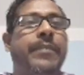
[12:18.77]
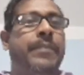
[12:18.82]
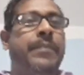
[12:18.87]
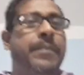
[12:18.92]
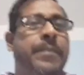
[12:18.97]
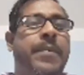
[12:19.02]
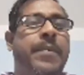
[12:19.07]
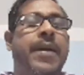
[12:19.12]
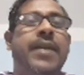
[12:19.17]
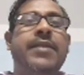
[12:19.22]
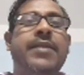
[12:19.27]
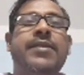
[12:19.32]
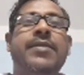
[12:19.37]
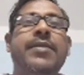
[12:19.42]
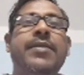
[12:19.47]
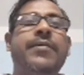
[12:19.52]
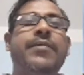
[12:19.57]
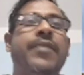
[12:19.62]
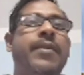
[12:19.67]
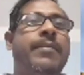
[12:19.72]
parts
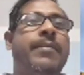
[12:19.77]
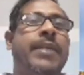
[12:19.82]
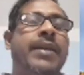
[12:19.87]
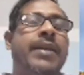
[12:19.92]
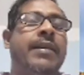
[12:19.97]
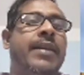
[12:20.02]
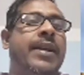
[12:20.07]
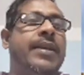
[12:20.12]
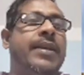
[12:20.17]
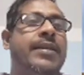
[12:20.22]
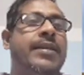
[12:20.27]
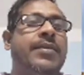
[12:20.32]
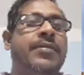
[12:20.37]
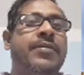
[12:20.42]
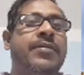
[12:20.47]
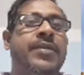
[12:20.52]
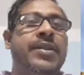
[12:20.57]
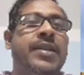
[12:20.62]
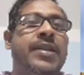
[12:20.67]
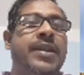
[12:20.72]
of Himalayas
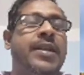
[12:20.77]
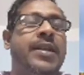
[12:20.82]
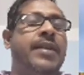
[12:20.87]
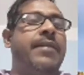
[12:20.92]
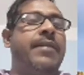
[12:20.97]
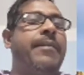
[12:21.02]
which are